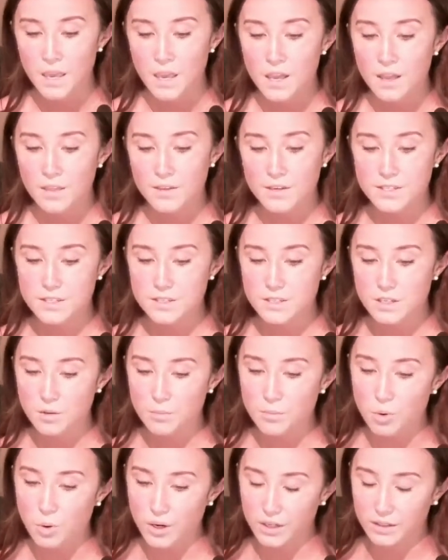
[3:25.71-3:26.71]
This is an
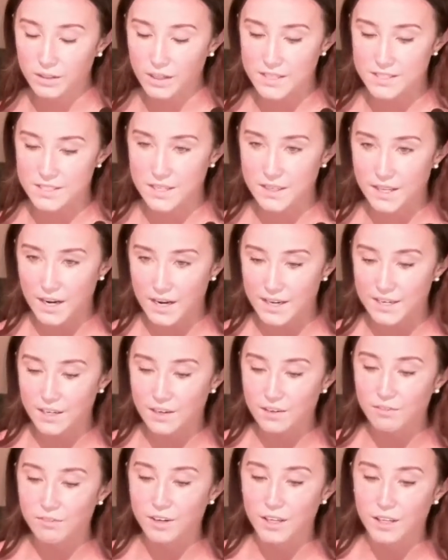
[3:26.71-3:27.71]
important lesson that I
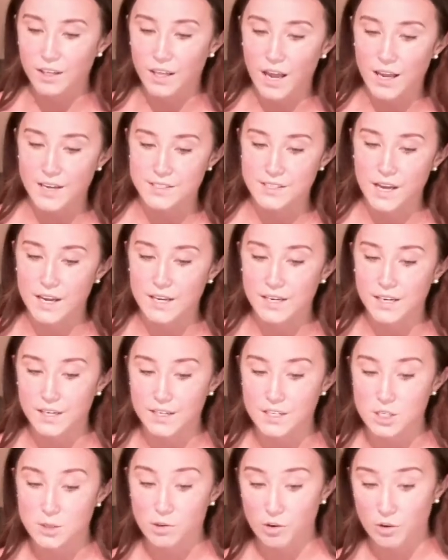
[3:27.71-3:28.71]
didn't realize I
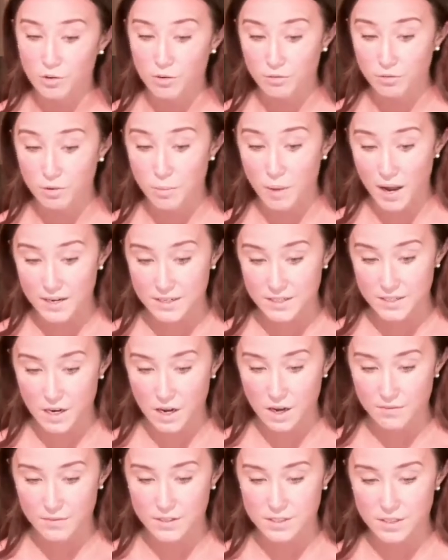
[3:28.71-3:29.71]
needed to be reminded
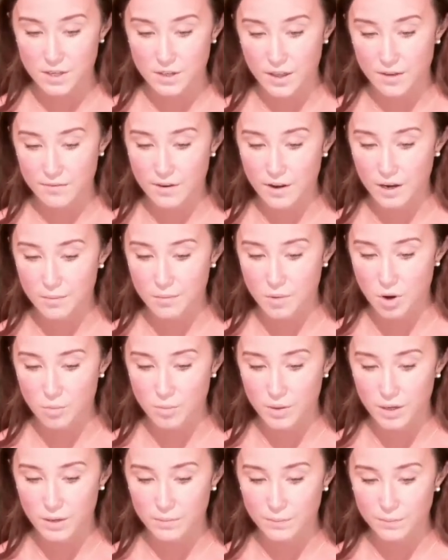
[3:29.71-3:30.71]
of until that very
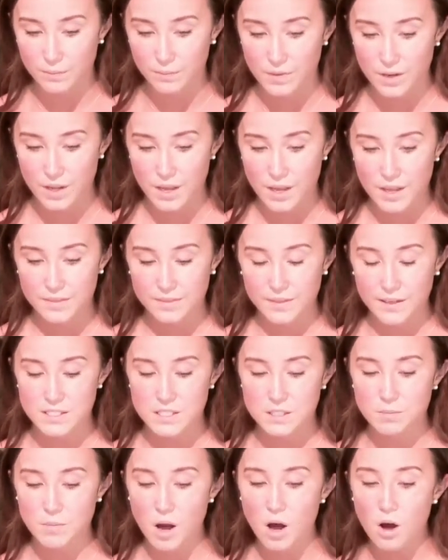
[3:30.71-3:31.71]
moment. That
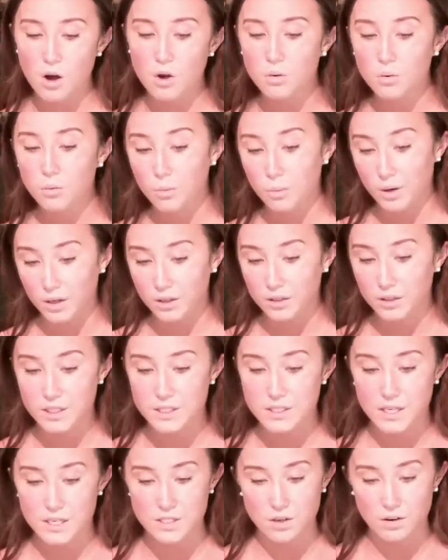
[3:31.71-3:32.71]
small,
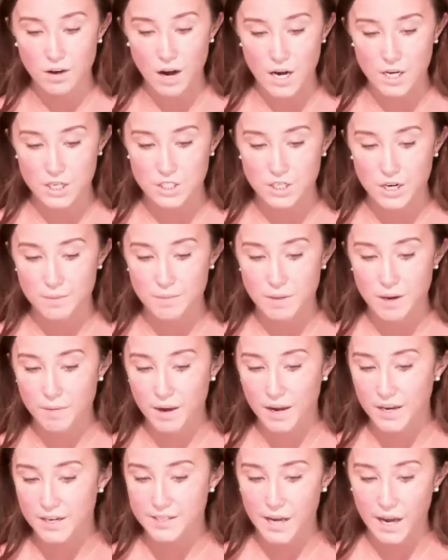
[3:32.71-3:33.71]
wordless interaction made
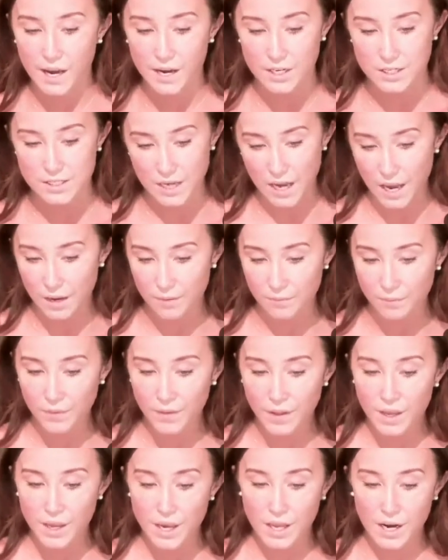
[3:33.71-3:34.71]
my entire day,
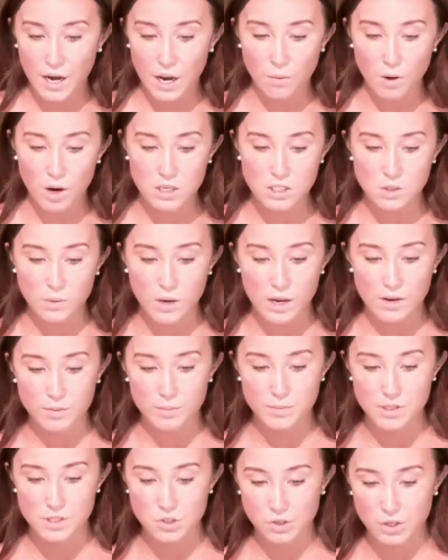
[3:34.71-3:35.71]
and I walked away
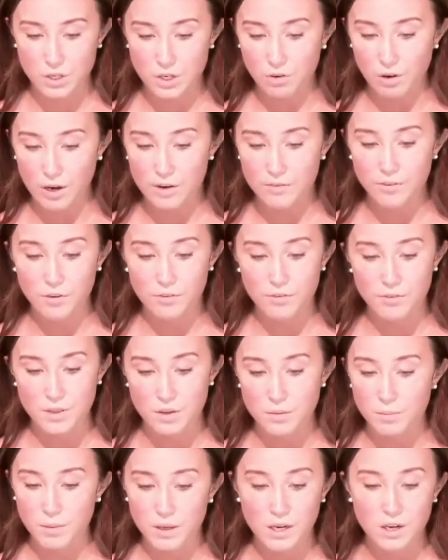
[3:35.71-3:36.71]
from the tree grateful for
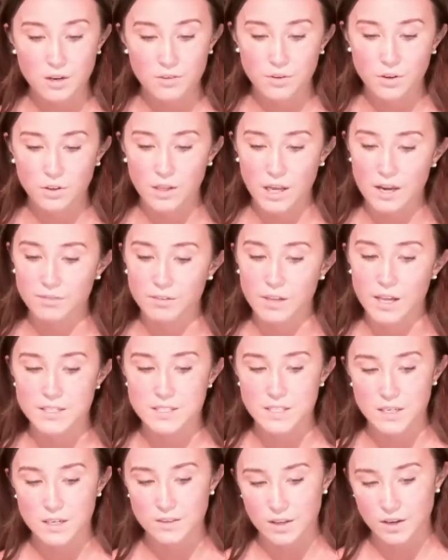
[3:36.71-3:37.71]
the meaningful life
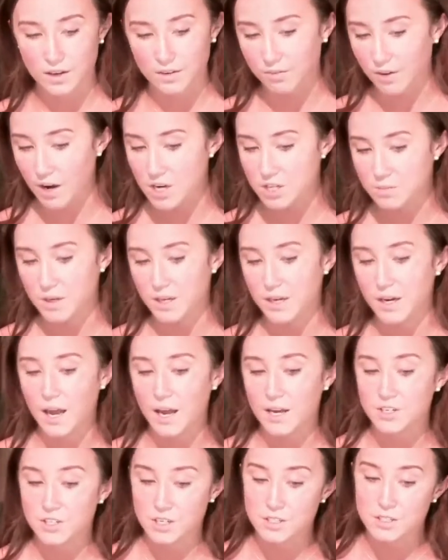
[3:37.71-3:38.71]
lesson that a freshman
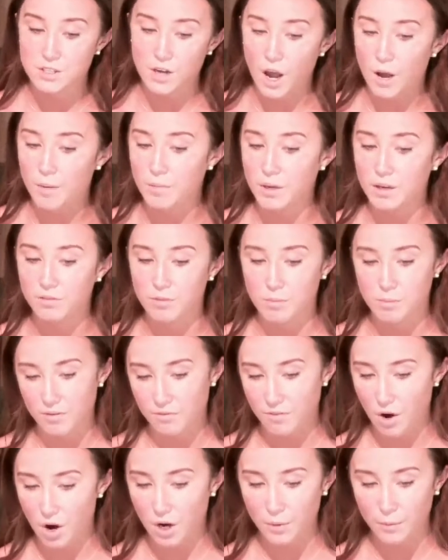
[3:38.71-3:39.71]
had just taught me from
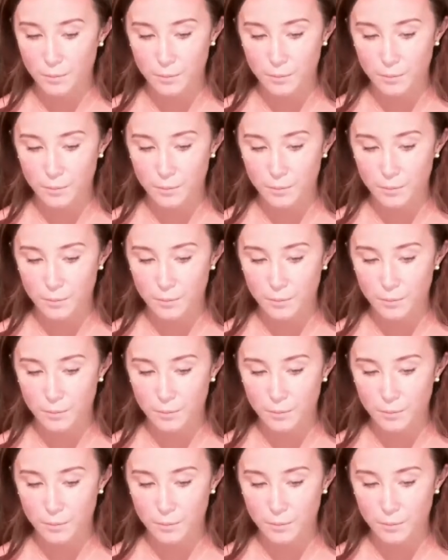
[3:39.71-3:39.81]
afar.